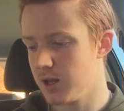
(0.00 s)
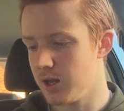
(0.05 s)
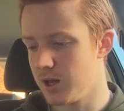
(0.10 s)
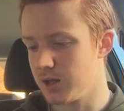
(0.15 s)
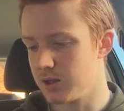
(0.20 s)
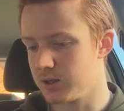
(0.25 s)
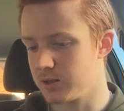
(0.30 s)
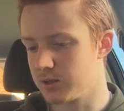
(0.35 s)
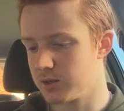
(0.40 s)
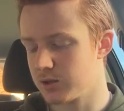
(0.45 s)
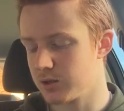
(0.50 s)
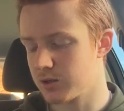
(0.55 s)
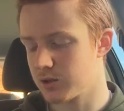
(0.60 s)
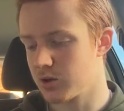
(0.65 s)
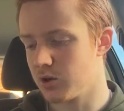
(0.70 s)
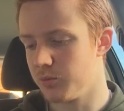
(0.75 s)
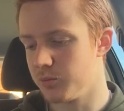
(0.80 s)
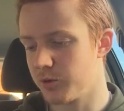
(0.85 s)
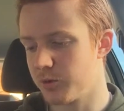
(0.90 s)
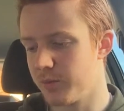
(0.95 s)
and
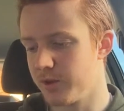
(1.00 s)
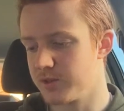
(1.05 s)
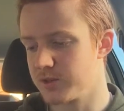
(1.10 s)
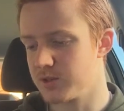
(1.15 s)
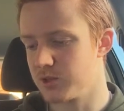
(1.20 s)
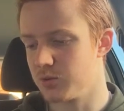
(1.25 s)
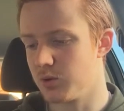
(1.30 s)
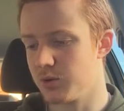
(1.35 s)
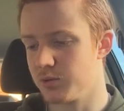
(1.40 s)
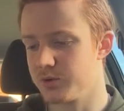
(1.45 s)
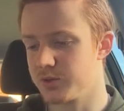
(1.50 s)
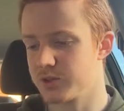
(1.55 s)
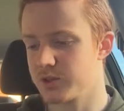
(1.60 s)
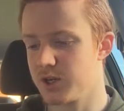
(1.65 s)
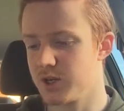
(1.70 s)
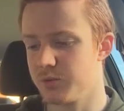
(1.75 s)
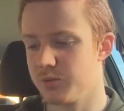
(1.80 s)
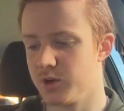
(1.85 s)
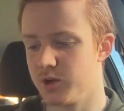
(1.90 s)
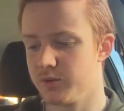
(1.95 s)
complemented what was
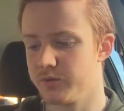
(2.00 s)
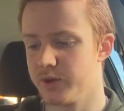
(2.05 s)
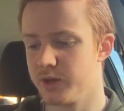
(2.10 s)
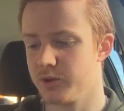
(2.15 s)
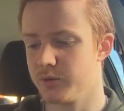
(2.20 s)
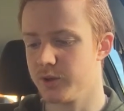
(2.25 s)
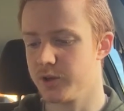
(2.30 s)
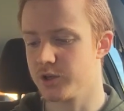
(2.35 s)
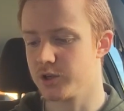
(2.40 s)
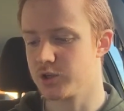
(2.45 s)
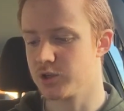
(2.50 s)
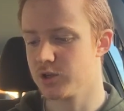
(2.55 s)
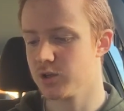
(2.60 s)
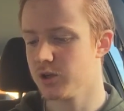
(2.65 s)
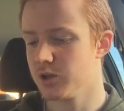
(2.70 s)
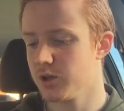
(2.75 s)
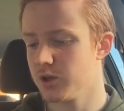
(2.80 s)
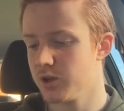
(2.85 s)
said in my evaluation.